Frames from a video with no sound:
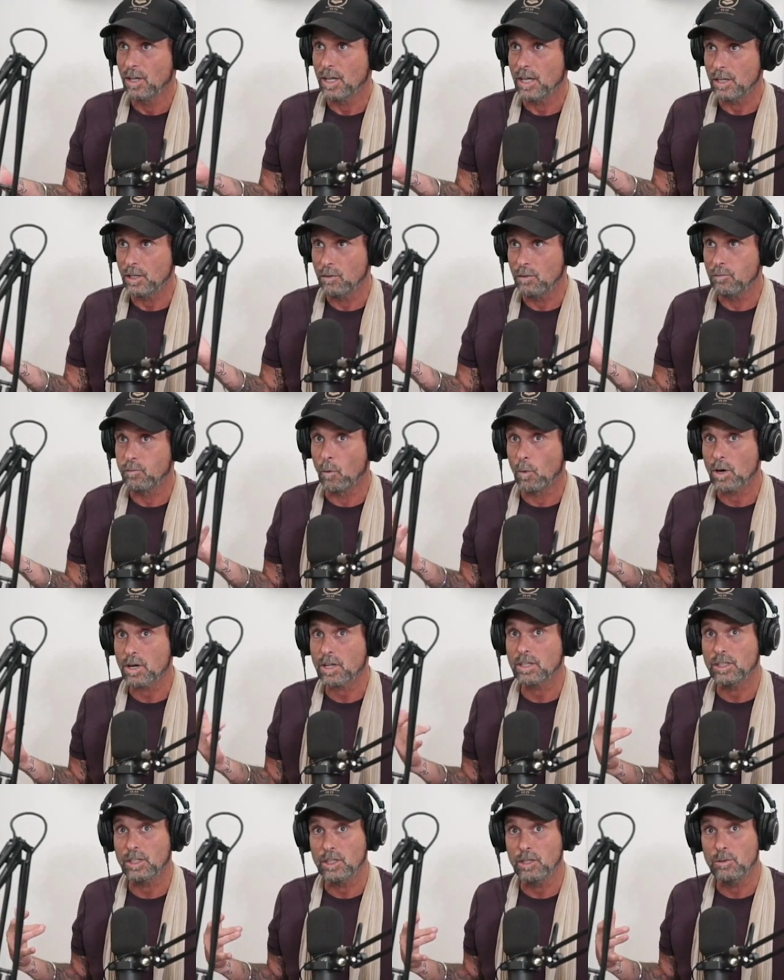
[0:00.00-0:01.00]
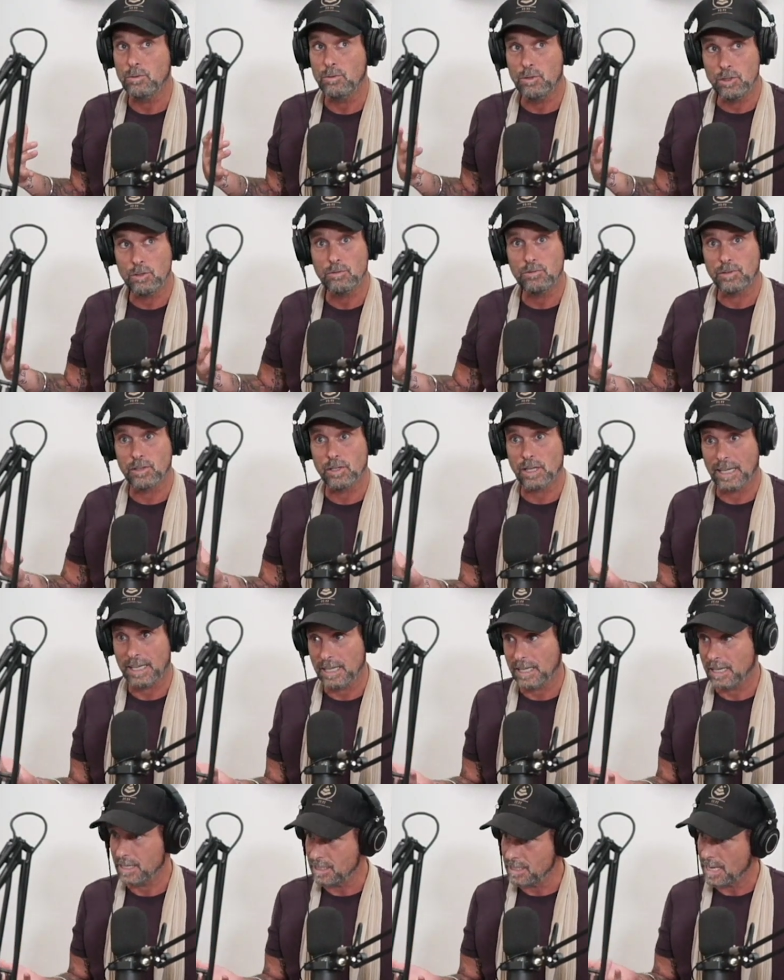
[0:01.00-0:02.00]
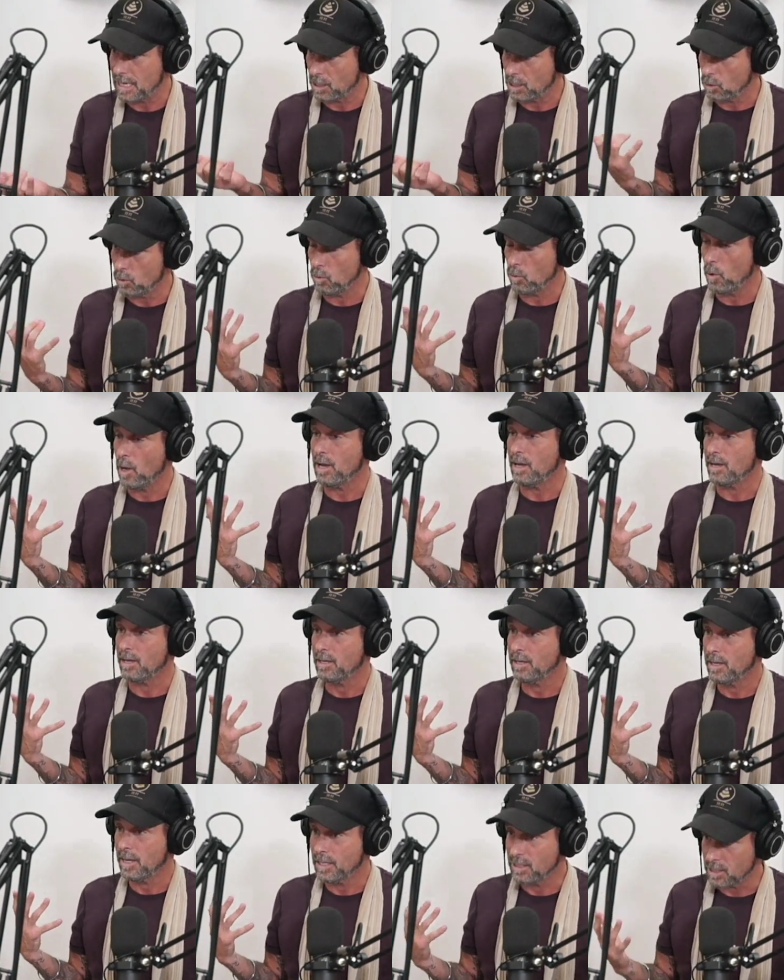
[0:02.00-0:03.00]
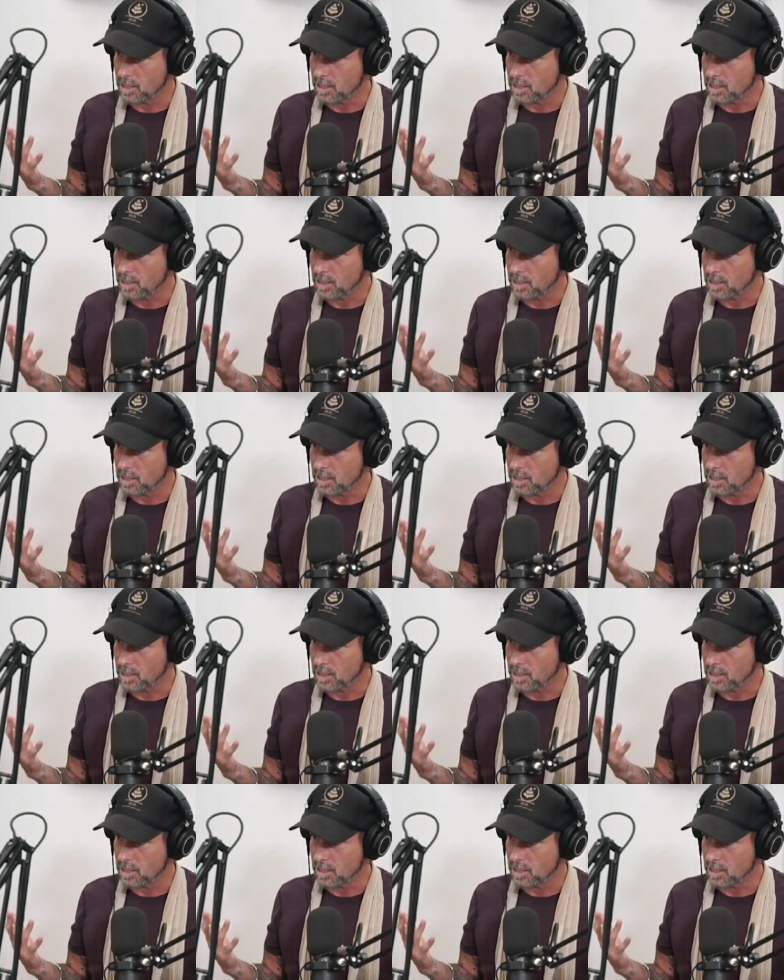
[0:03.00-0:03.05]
euphorically, you do feel like it can take you away. It's a